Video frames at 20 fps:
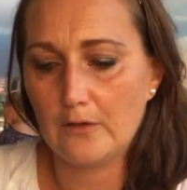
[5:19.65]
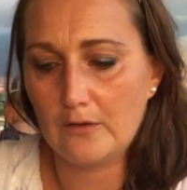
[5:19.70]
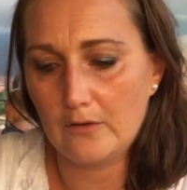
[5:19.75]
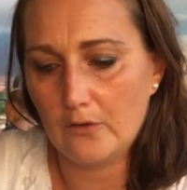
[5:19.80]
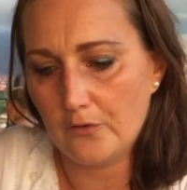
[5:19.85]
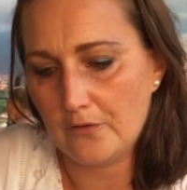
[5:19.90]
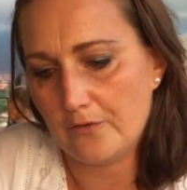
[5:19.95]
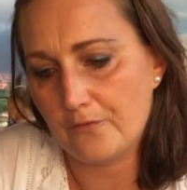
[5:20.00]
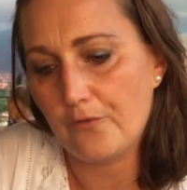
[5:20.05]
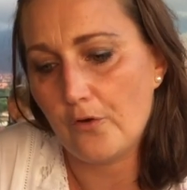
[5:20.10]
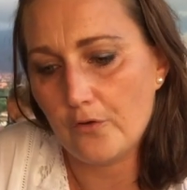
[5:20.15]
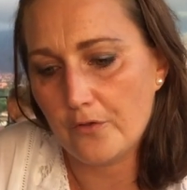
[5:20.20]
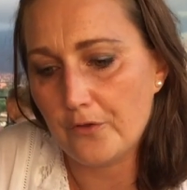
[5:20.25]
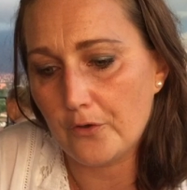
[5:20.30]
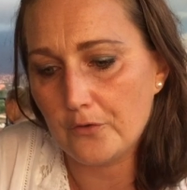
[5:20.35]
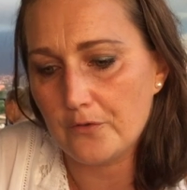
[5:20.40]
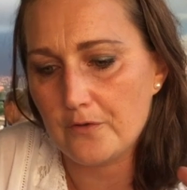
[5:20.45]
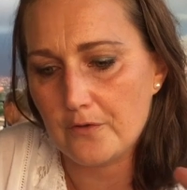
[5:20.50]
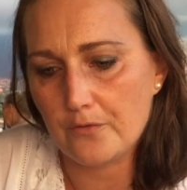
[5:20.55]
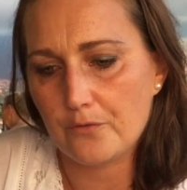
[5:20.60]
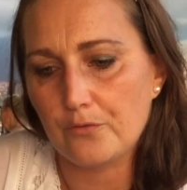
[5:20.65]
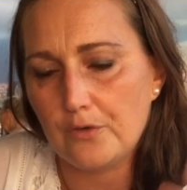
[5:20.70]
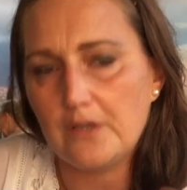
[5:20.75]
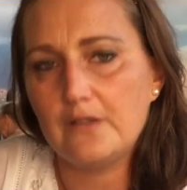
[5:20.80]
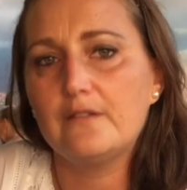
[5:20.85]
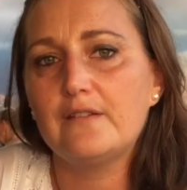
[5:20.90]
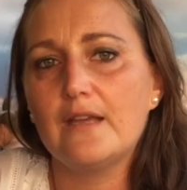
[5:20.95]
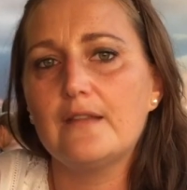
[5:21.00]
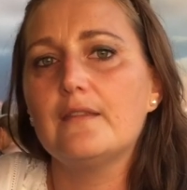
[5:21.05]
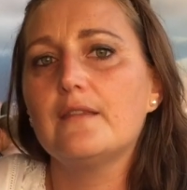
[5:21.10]
those 3
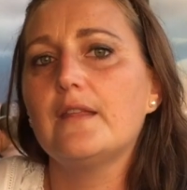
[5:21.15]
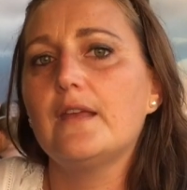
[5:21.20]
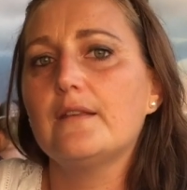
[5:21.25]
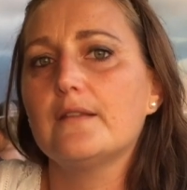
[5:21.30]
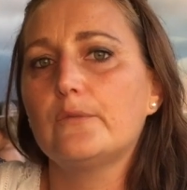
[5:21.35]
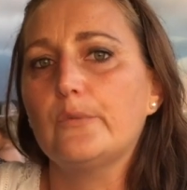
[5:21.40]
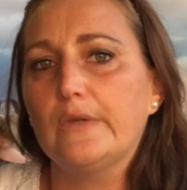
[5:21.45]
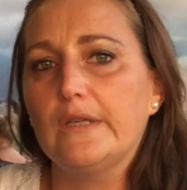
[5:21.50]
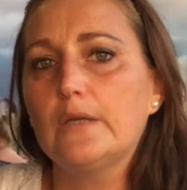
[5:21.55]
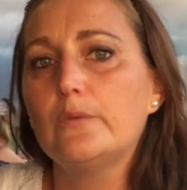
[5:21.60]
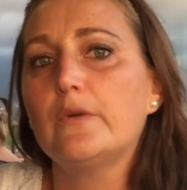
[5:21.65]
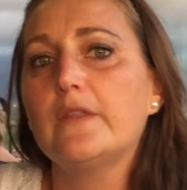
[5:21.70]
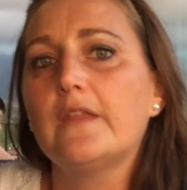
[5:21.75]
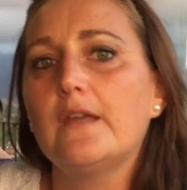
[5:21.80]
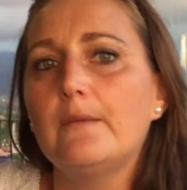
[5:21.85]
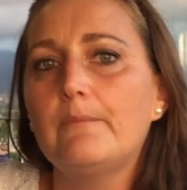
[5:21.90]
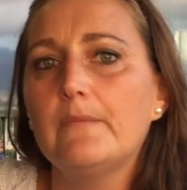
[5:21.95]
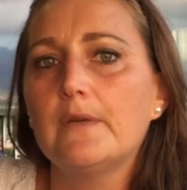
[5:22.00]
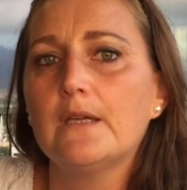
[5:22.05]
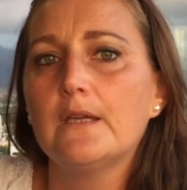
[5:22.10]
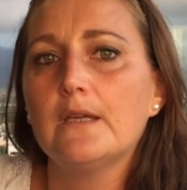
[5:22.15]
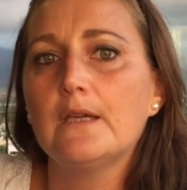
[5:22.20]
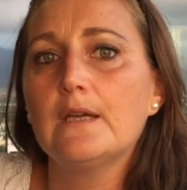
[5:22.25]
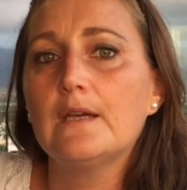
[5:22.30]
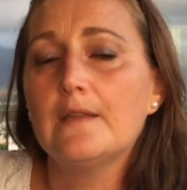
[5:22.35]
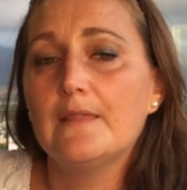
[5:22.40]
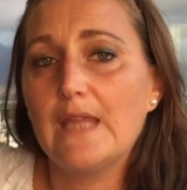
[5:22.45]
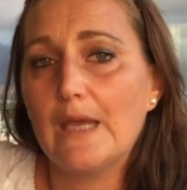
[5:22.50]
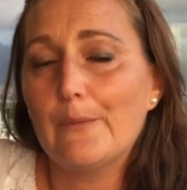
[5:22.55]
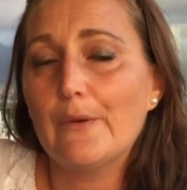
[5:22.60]
intense days that we did with him,
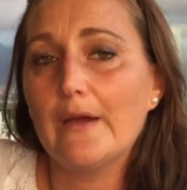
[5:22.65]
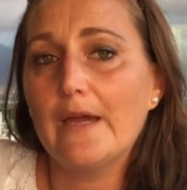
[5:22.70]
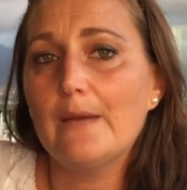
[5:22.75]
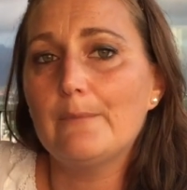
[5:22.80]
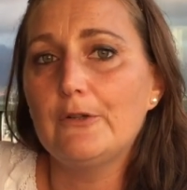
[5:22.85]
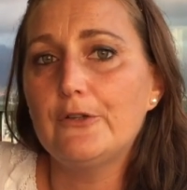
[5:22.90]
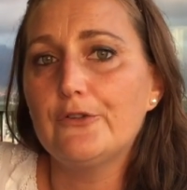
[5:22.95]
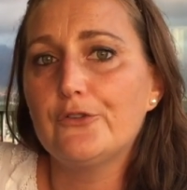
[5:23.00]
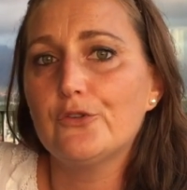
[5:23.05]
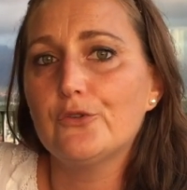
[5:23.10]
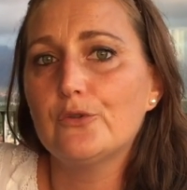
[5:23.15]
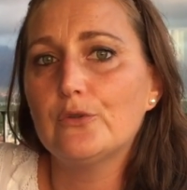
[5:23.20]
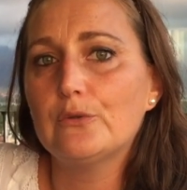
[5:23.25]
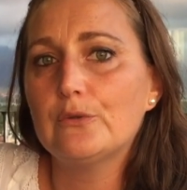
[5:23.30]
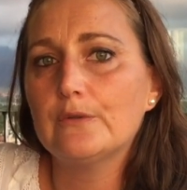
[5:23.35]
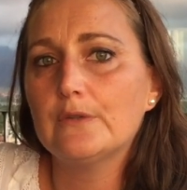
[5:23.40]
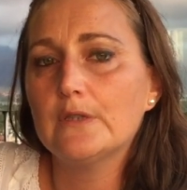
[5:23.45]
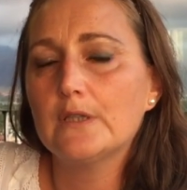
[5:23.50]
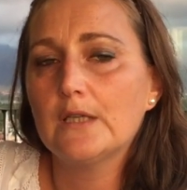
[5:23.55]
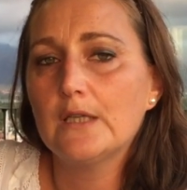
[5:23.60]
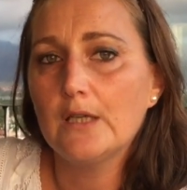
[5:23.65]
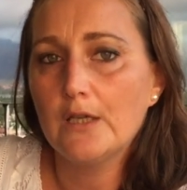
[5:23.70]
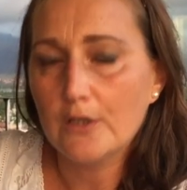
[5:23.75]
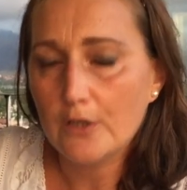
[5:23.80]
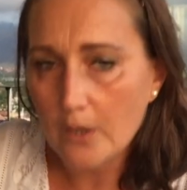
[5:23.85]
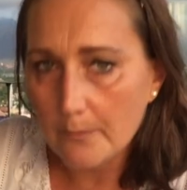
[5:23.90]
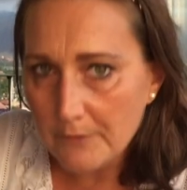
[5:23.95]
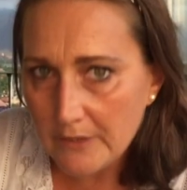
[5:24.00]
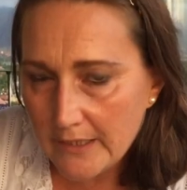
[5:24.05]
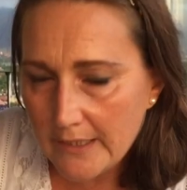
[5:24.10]
they were able to
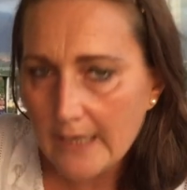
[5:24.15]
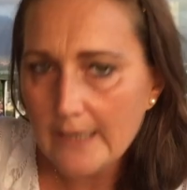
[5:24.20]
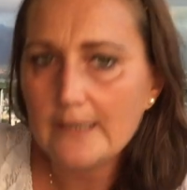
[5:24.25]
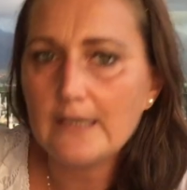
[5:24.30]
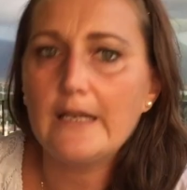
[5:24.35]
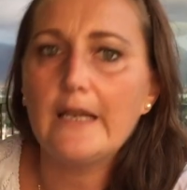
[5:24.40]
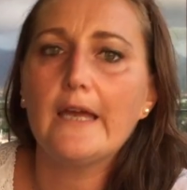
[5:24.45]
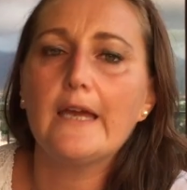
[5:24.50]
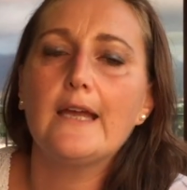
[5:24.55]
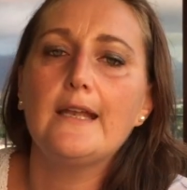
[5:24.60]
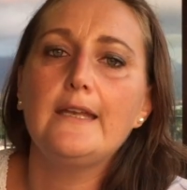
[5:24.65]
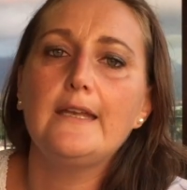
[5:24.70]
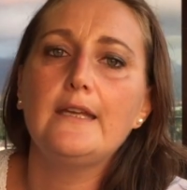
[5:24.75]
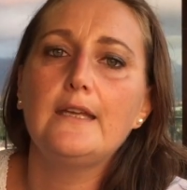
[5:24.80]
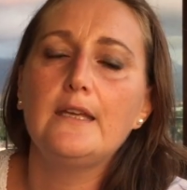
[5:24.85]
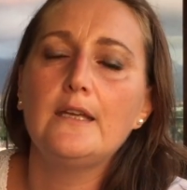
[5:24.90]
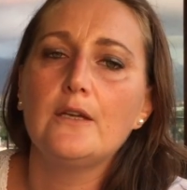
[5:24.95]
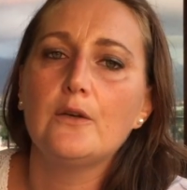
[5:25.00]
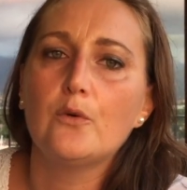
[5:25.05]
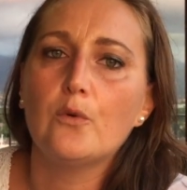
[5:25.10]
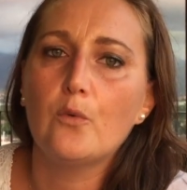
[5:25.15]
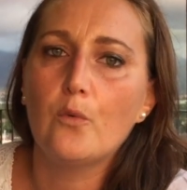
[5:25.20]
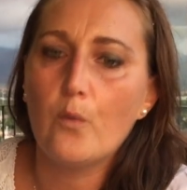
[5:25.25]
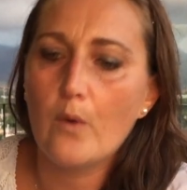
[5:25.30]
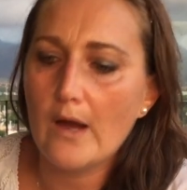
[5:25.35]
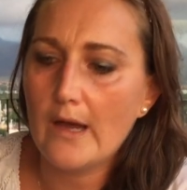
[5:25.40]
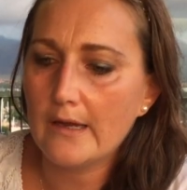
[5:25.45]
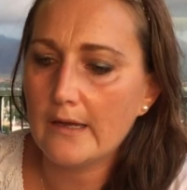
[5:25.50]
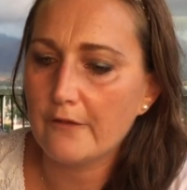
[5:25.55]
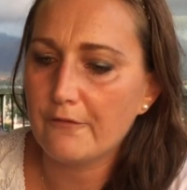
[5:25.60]
communicate clearly,
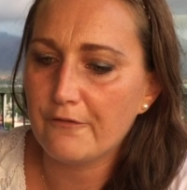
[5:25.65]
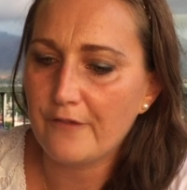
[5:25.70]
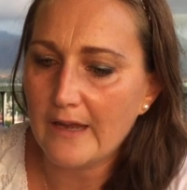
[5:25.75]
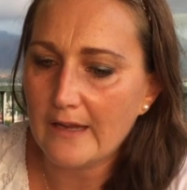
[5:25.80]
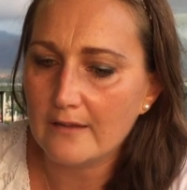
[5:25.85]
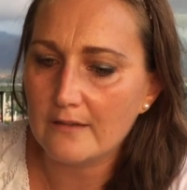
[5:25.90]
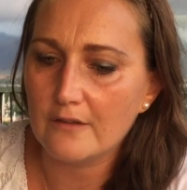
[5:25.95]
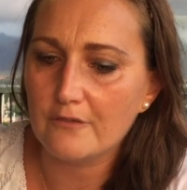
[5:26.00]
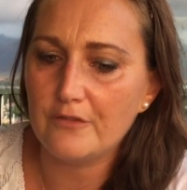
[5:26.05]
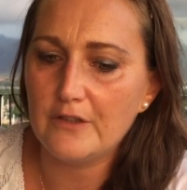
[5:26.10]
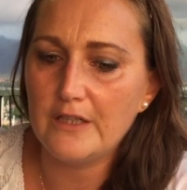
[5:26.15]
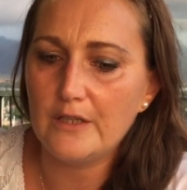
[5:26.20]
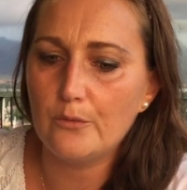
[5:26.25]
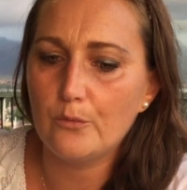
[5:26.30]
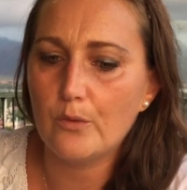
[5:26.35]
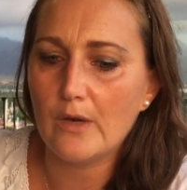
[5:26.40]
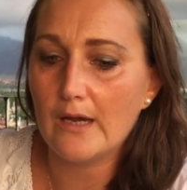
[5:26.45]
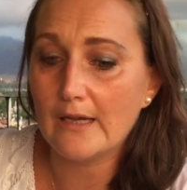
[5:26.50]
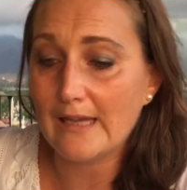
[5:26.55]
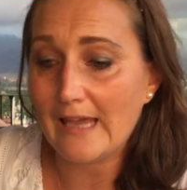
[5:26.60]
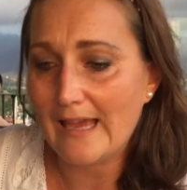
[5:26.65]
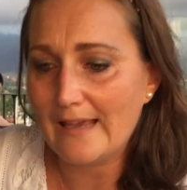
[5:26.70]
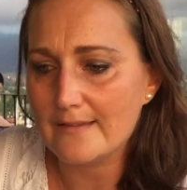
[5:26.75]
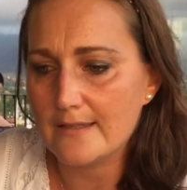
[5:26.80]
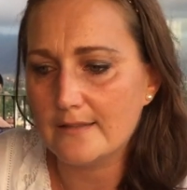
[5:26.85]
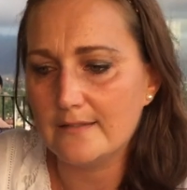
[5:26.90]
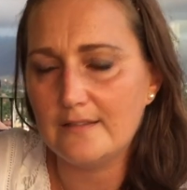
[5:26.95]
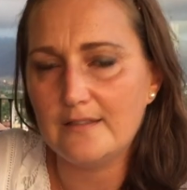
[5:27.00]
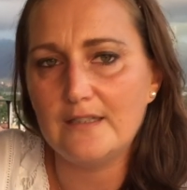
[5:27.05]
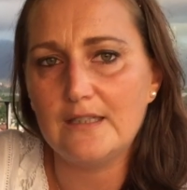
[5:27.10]
work effectively, work as
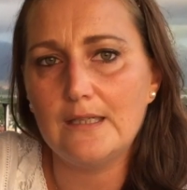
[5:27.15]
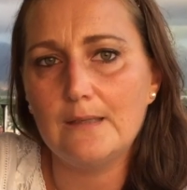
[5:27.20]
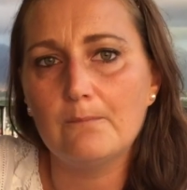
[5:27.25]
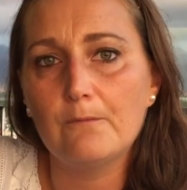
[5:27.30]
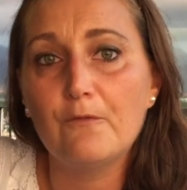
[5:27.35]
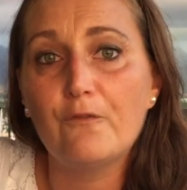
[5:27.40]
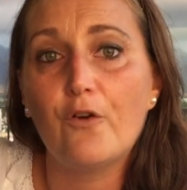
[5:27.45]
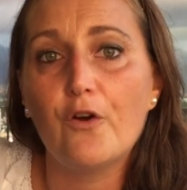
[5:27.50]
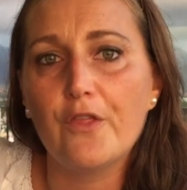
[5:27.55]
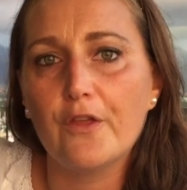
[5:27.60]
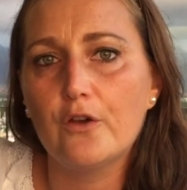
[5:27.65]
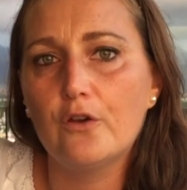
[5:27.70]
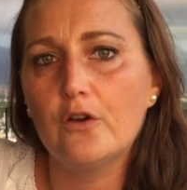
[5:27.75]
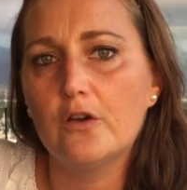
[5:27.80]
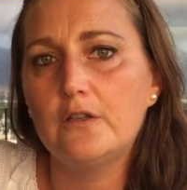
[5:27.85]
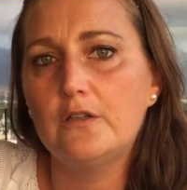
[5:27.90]
a team for the